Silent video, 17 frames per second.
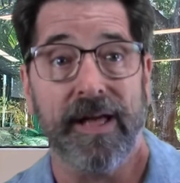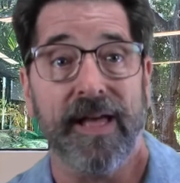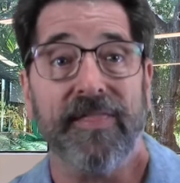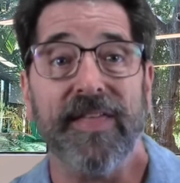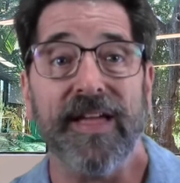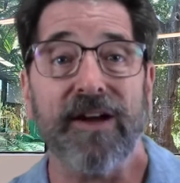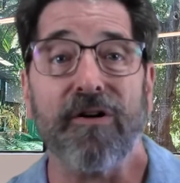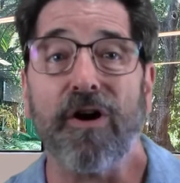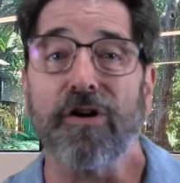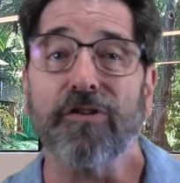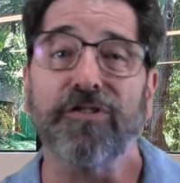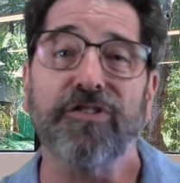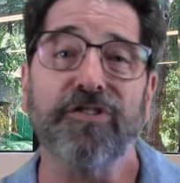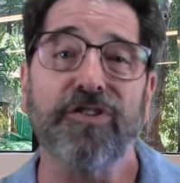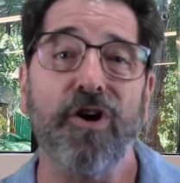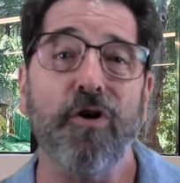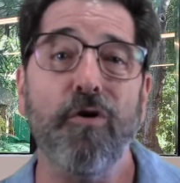There are
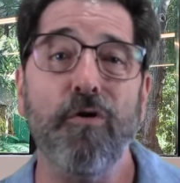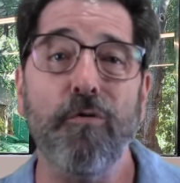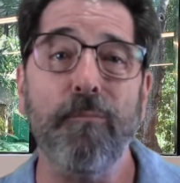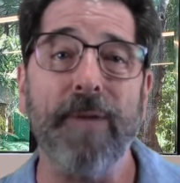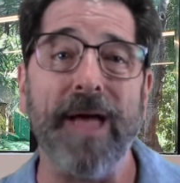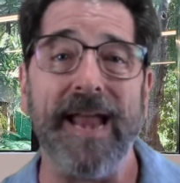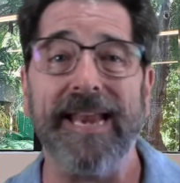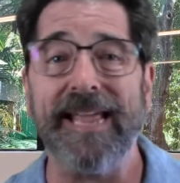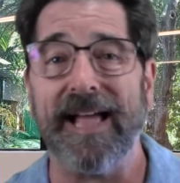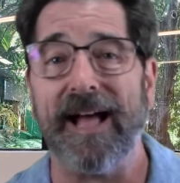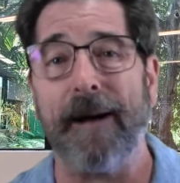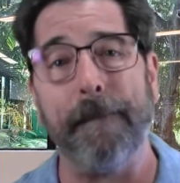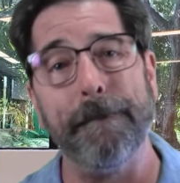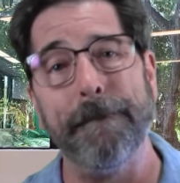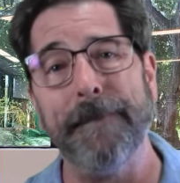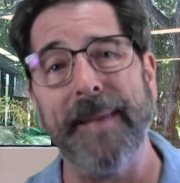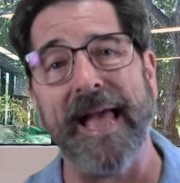so many
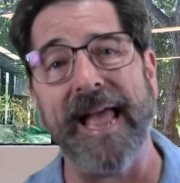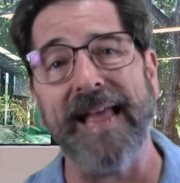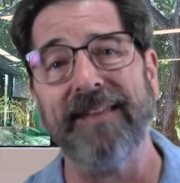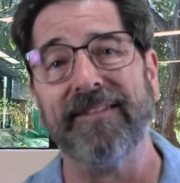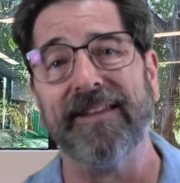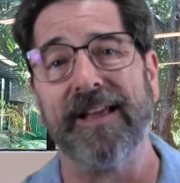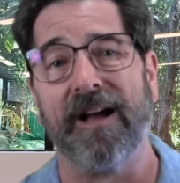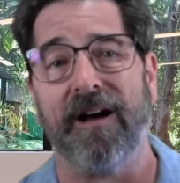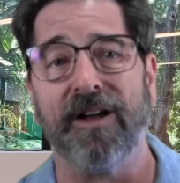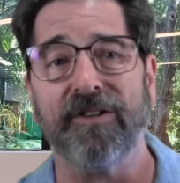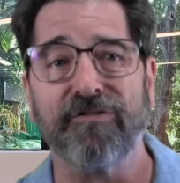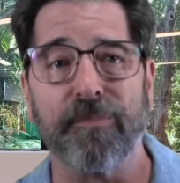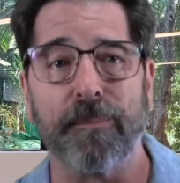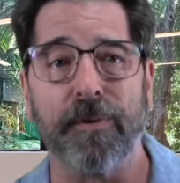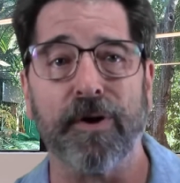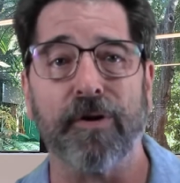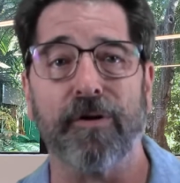amazing
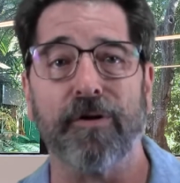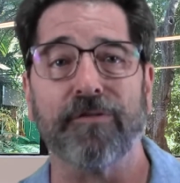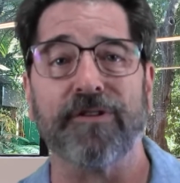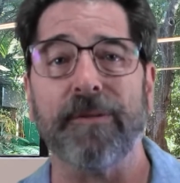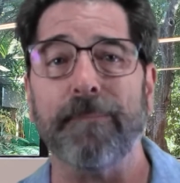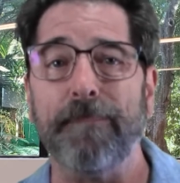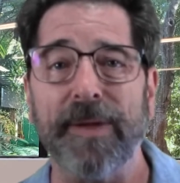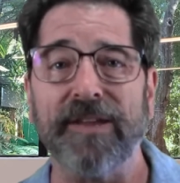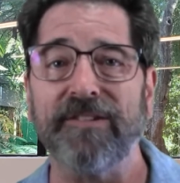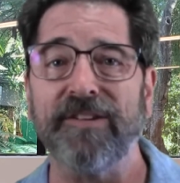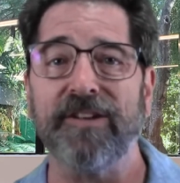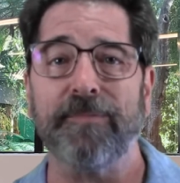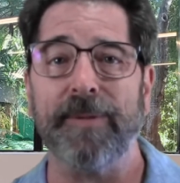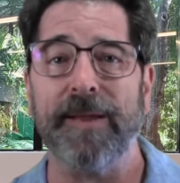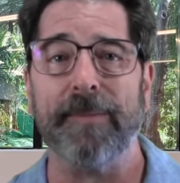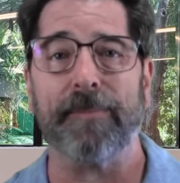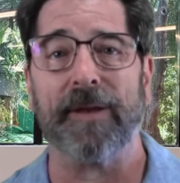entrepreneurs and business
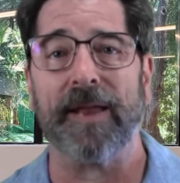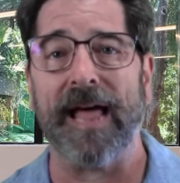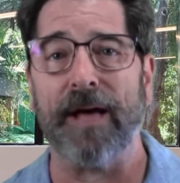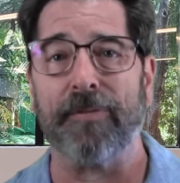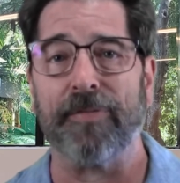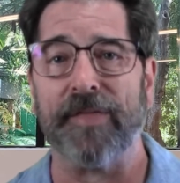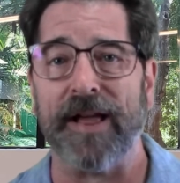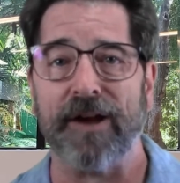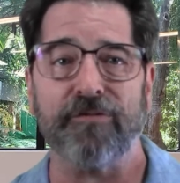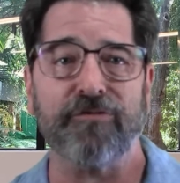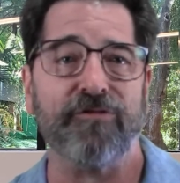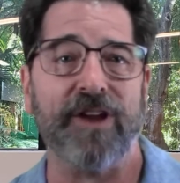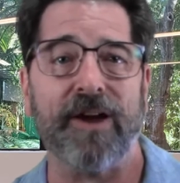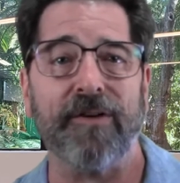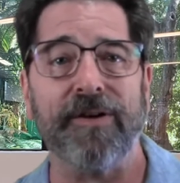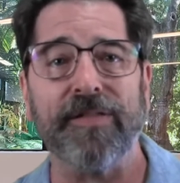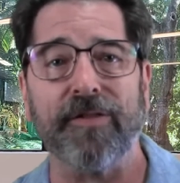people out there
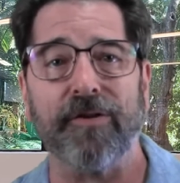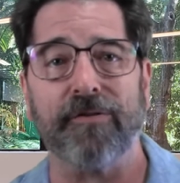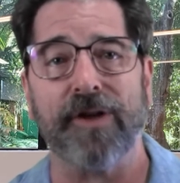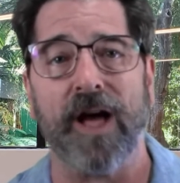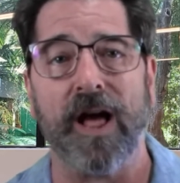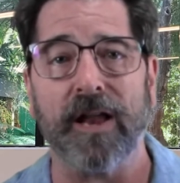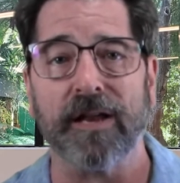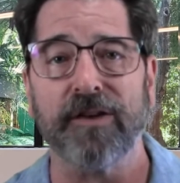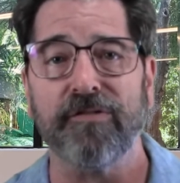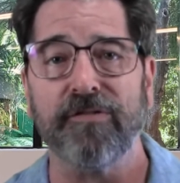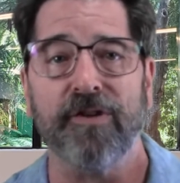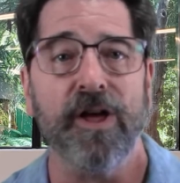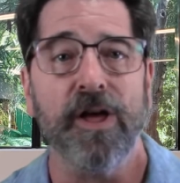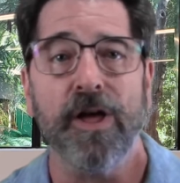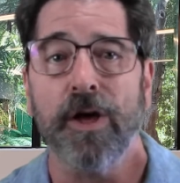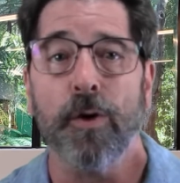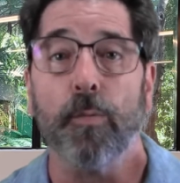sharing their knowledge
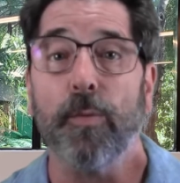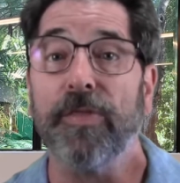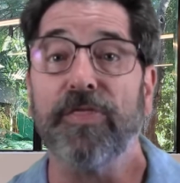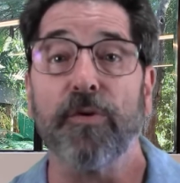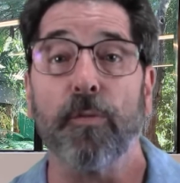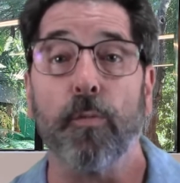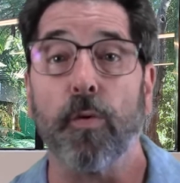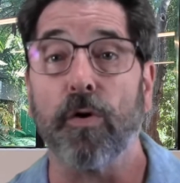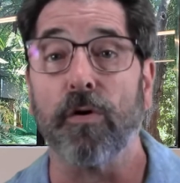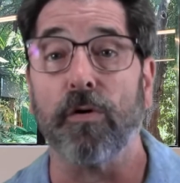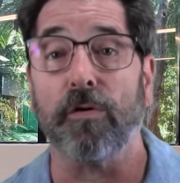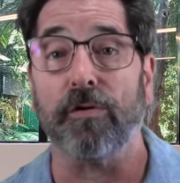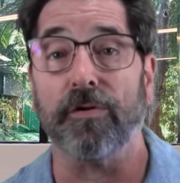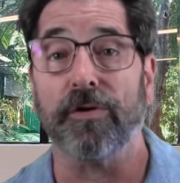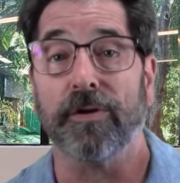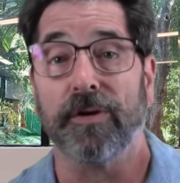with the world.